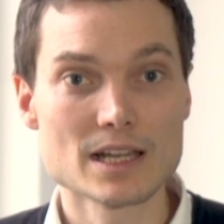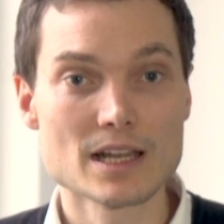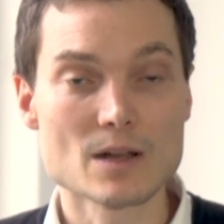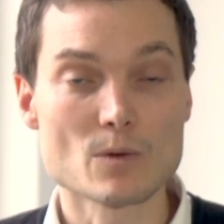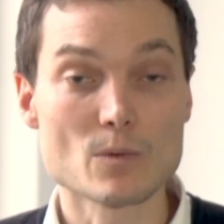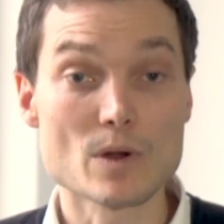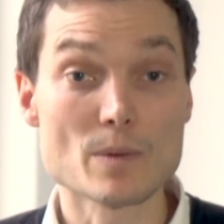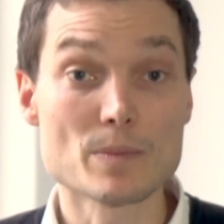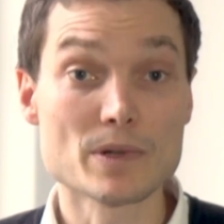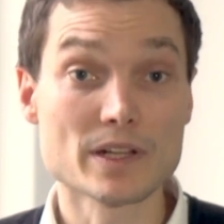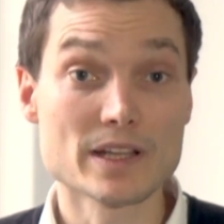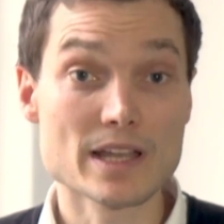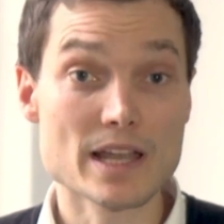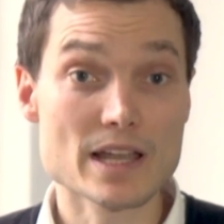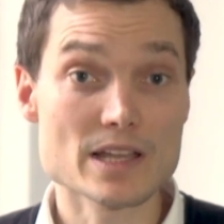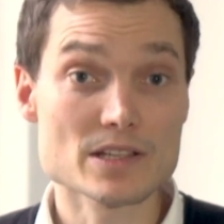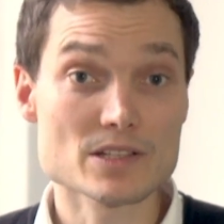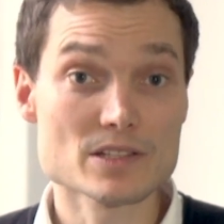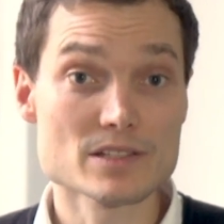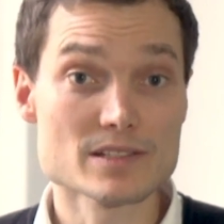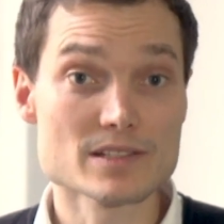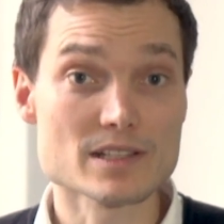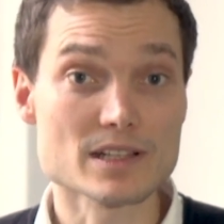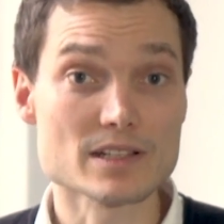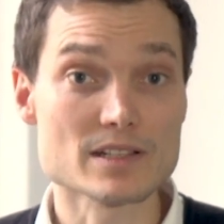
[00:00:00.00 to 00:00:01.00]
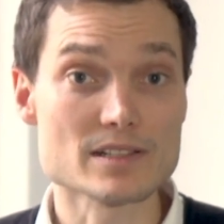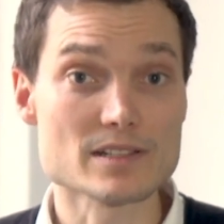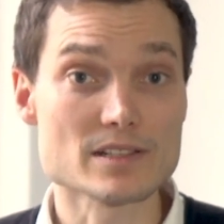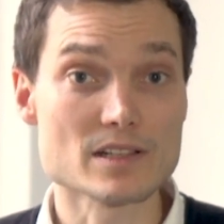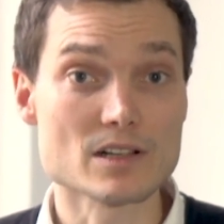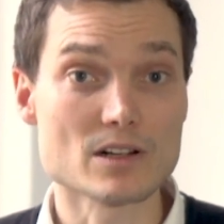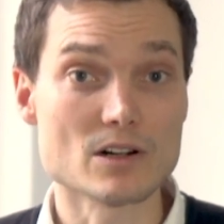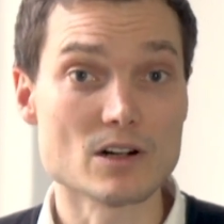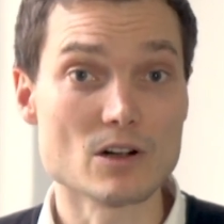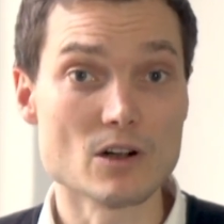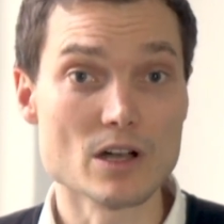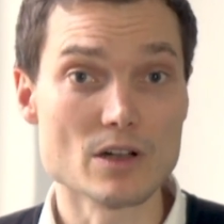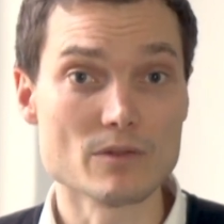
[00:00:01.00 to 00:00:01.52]
Replication studies
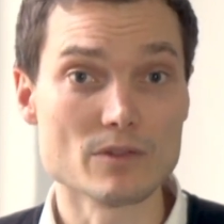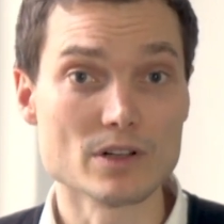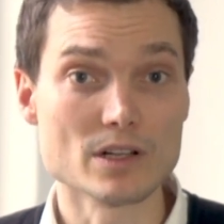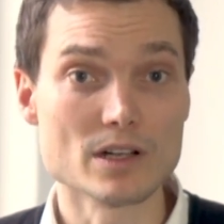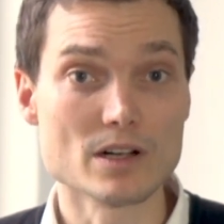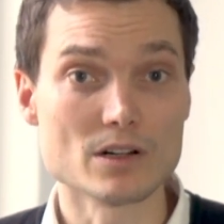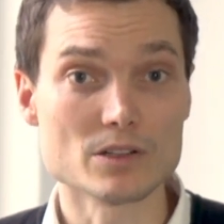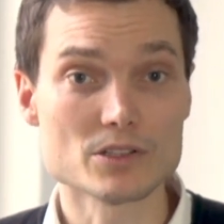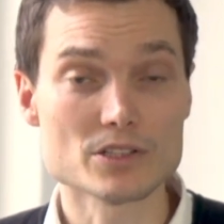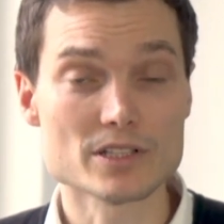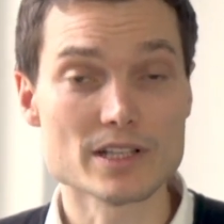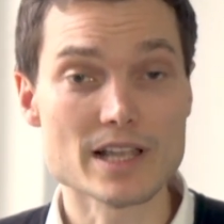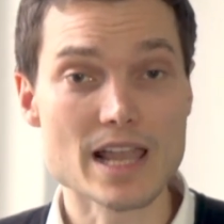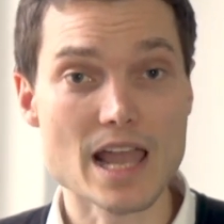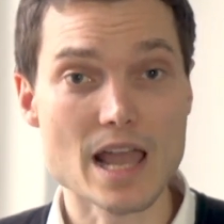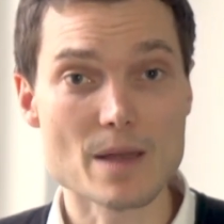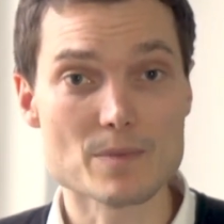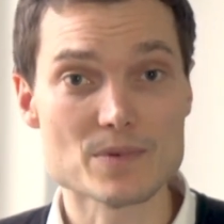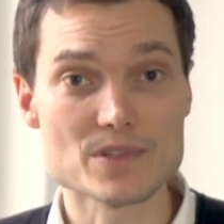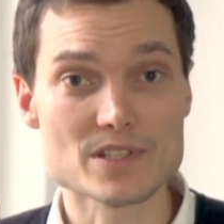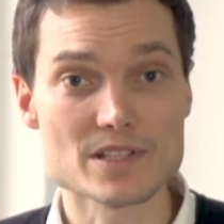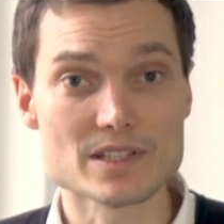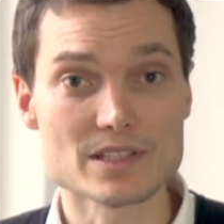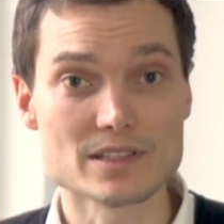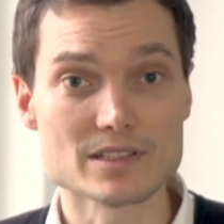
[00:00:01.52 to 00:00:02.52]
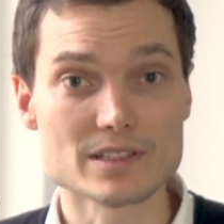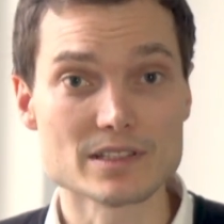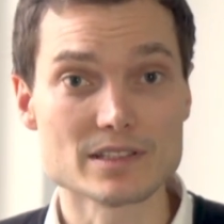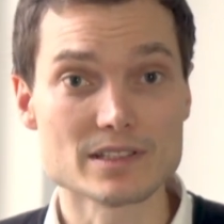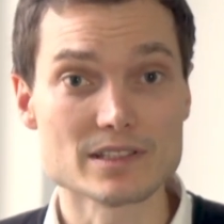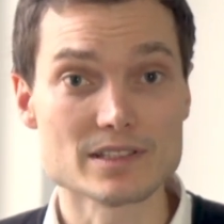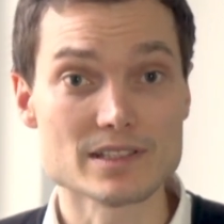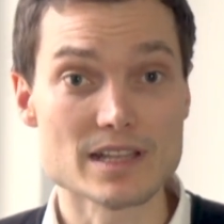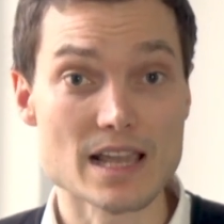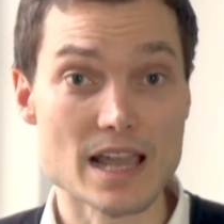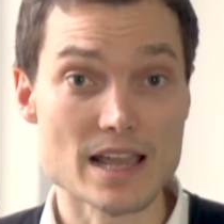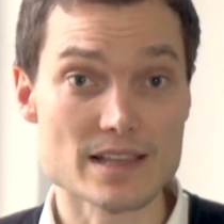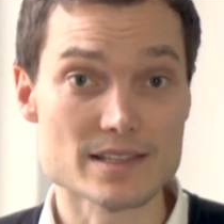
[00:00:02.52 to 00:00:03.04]
are, however, largely absent in
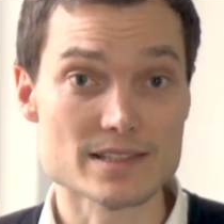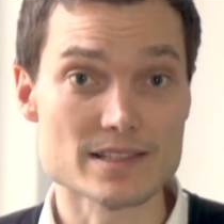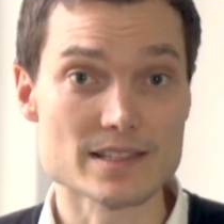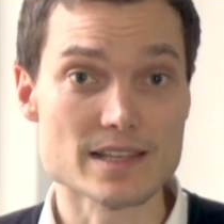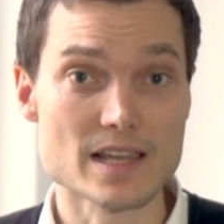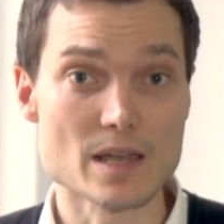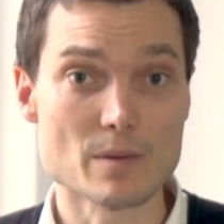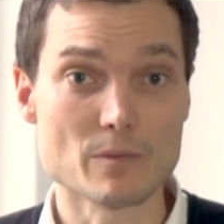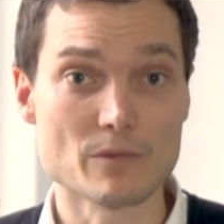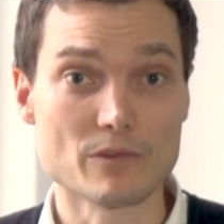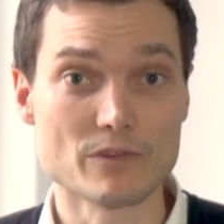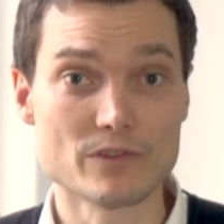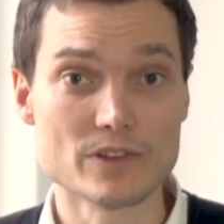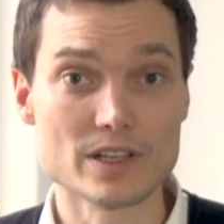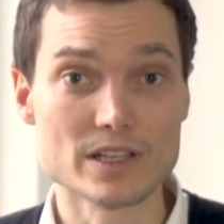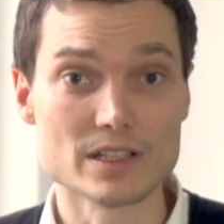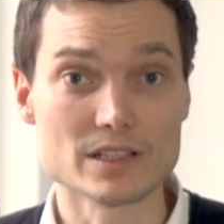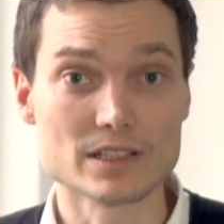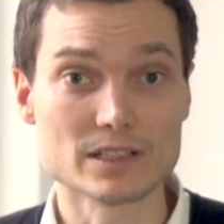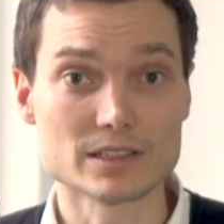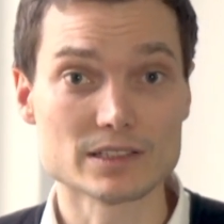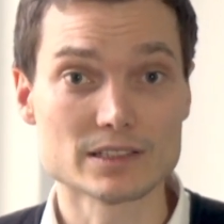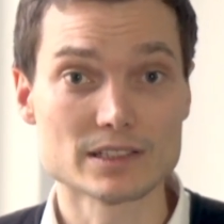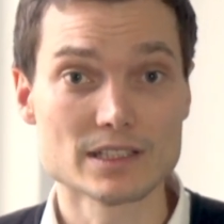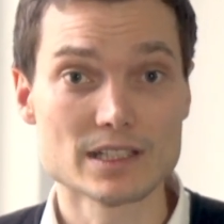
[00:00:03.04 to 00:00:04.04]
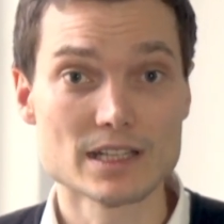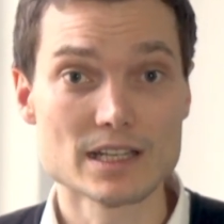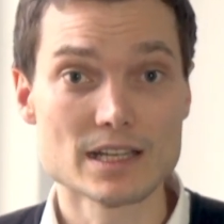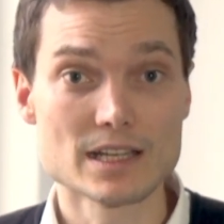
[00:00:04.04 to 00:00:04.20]
the SCM field,